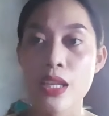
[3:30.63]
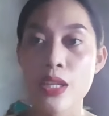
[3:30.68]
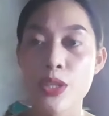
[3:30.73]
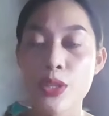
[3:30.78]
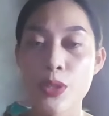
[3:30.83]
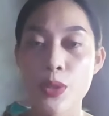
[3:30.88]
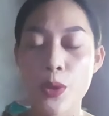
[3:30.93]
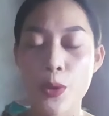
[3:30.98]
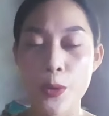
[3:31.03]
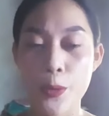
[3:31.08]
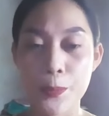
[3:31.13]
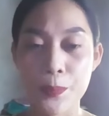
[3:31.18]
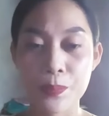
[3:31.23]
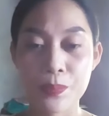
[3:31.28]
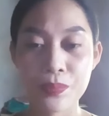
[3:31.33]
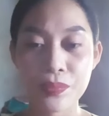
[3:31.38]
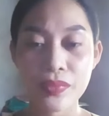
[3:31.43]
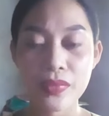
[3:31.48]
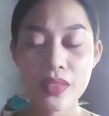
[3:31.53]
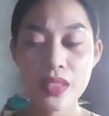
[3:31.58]
So
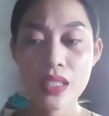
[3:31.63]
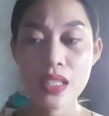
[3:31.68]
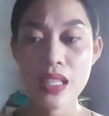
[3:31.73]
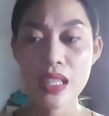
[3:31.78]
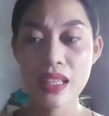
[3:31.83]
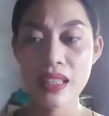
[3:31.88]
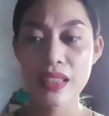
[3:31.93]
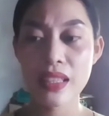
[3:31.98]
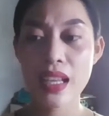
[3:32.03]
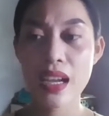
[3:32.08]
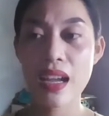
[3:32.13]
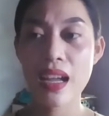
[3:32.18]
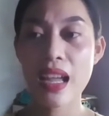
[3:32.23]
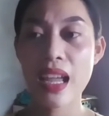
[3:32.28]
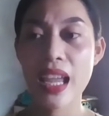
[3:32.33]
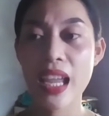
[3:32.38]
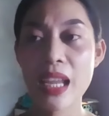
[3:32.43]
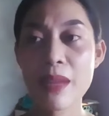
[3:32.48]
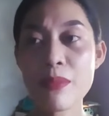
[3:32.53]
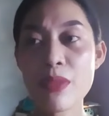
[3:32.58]

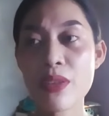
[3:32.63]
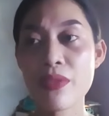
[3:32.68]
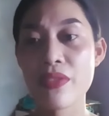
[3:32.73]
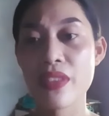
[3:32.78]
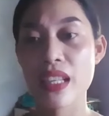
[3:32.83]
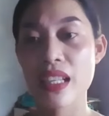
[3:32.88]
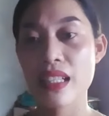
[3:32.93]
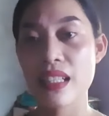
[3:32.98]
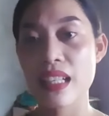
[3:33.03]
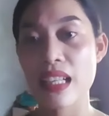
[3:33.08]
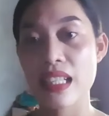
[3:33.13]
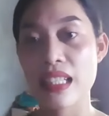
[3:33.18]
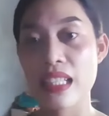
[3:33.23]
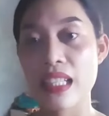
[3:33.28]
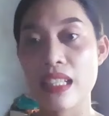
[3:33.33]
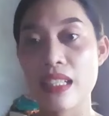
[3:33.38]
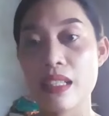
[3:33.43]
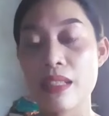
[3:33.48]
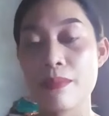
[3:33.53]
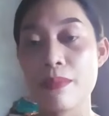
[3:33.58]
the aim of this
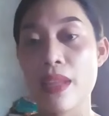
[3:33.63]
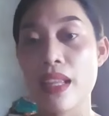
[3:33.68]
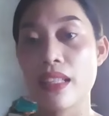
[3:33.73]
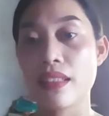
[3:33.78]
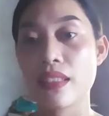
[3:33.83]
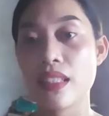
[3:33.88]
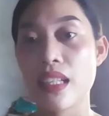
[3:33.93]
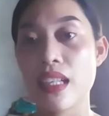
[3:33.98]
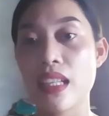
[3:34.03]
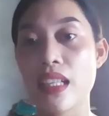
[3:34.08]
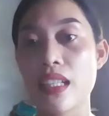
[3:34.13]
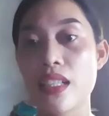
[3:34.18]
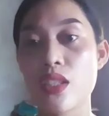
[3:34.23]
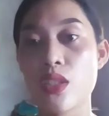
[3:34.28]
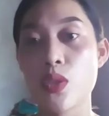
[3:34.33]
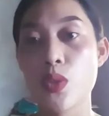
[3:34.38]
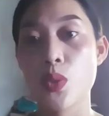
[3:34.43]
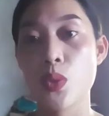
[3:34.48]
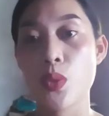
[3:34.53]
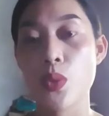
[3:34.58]
assessment
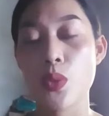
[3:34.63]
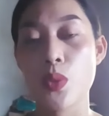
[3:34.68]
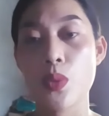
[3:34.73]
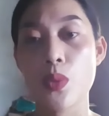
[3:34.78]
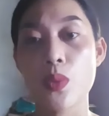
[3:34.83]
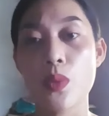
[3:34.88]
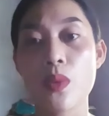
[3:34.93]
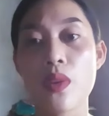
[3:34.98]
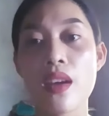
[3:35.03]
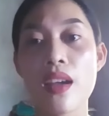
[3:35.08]
is to